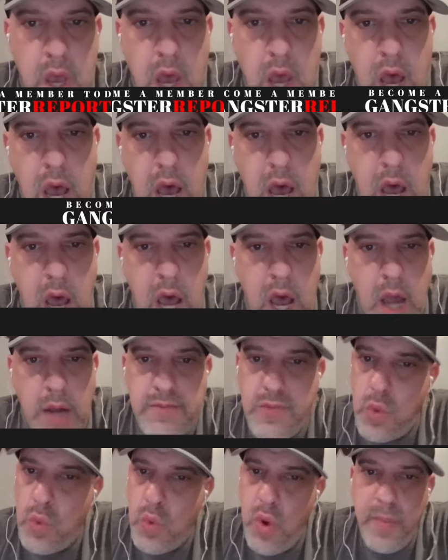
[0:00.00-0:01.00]
Uh,
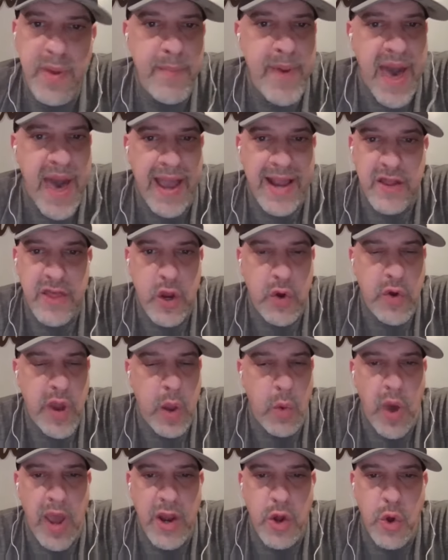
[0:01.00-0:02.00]
we'll be back to the Great
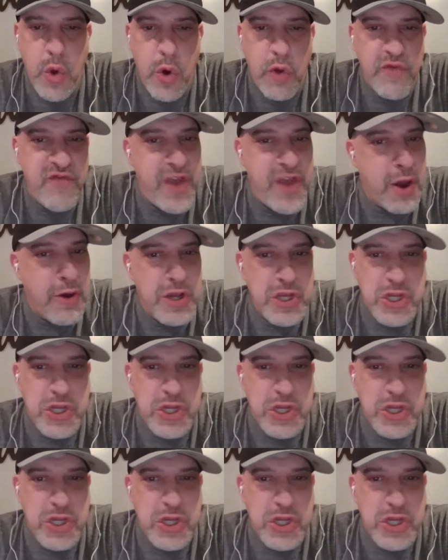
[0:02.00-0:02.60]
White North very